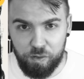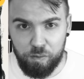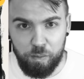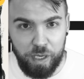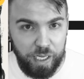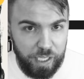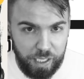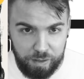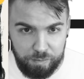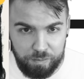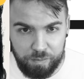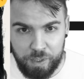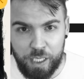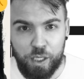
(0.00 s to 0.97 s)
media.
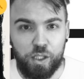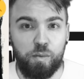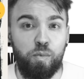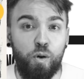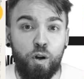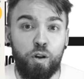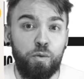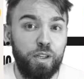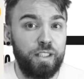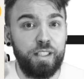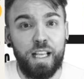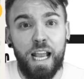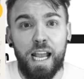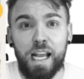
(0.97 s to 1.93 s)
Debord was
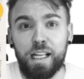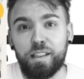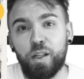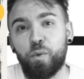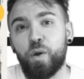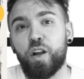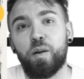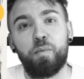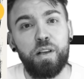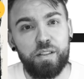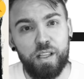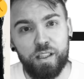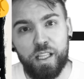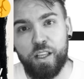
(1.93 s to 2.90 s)
sad that we are
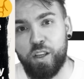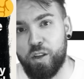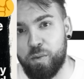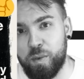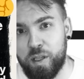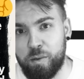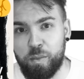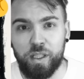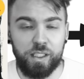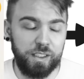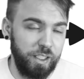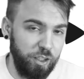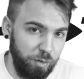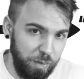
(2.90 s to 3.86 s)
missing the human because
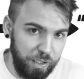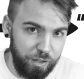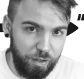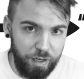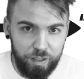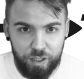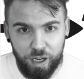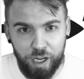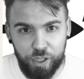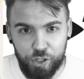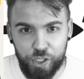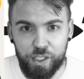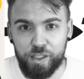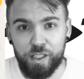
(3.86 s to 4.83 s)
the humans are
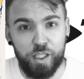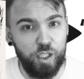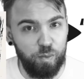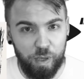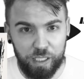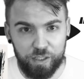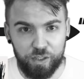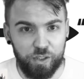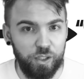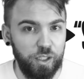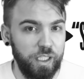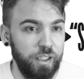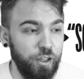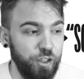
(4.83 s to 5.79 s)
unconscious in the spectacle
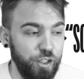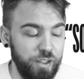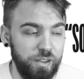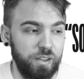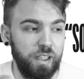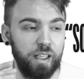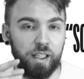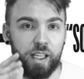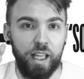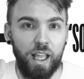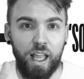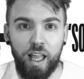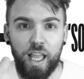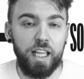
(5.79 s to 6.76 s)
and they're just
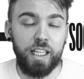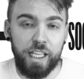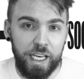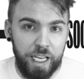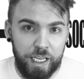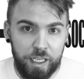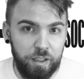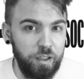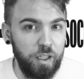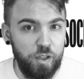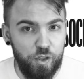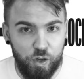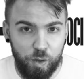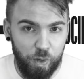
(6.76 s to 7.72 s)
alienated
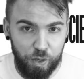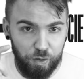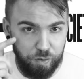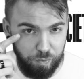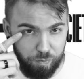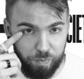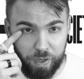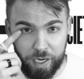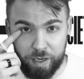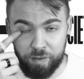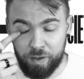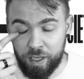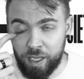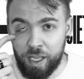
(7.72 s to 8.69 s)
consumers. Fine.
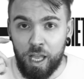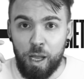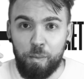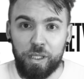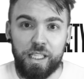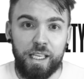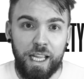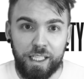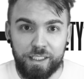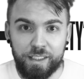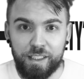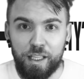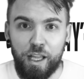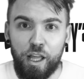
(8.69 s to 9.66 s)
But the
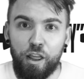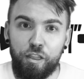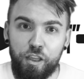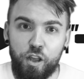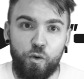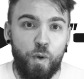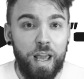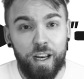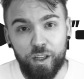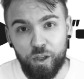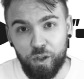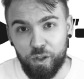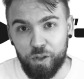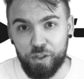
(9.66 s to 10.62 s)
next
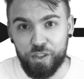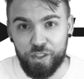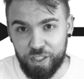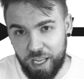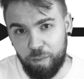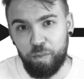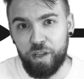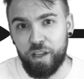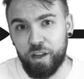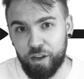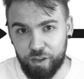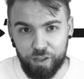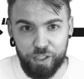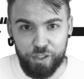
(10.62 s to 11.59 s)
theoretical step
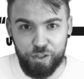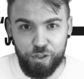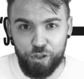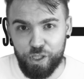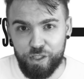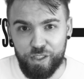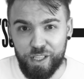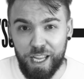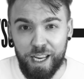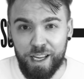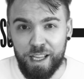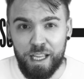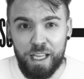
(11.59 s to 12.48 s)
here is to just say